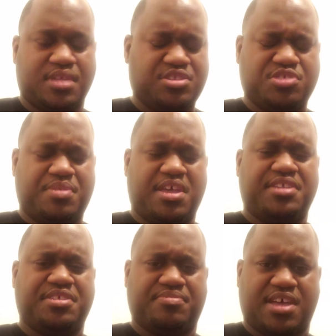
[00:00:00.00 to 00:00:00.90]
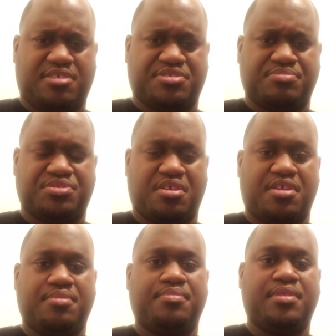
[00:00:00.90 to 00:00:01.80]
excuse me 18000 sorry
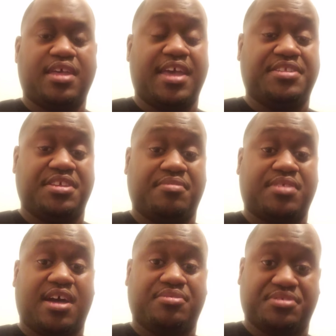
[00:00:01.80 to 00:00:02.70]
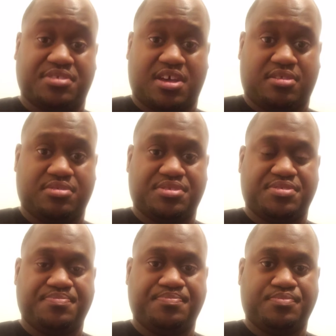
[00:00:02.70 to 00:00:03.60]
$18000
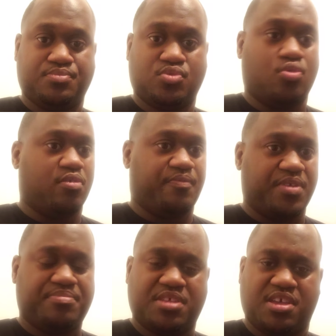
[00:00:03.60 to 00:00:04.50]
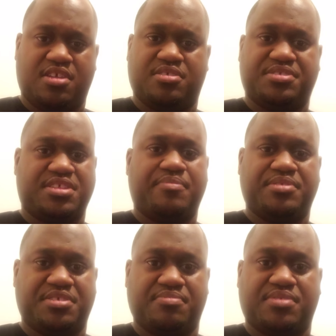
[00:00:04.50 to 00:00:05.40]
or 15 or
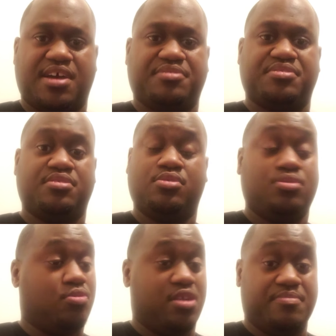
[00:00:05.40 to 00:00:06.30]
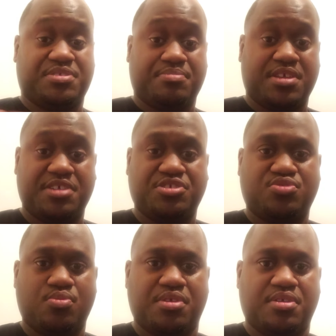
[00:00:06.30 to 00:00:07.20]
17,000 or even some cases
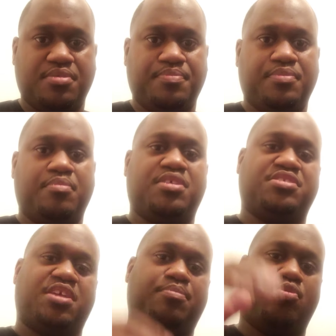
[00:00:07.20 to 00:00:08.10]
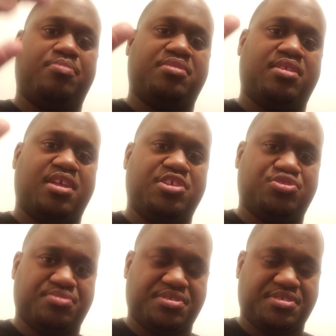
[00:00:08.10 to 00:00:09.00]
20 because they blow up to the
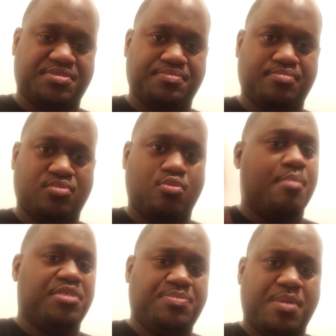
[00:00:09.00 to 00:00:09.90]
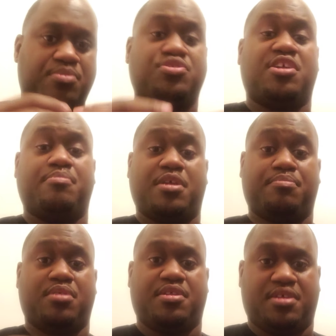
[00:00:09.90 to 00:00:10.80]
interest. Remember, these people are trying to
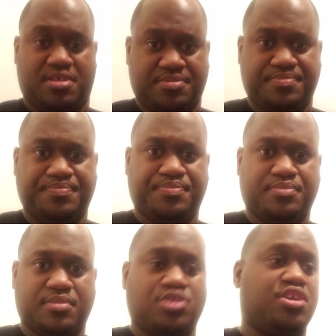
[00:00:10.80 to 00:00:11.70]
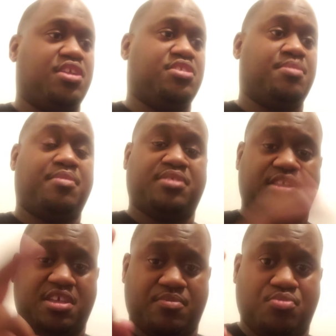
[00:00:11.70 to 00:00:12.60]
make money. They try to tell about they
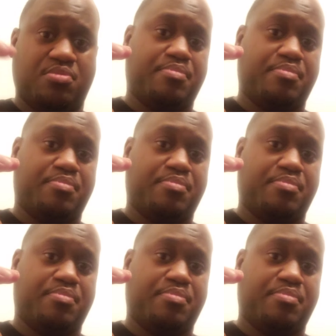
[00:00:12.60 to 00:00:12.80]
giving you the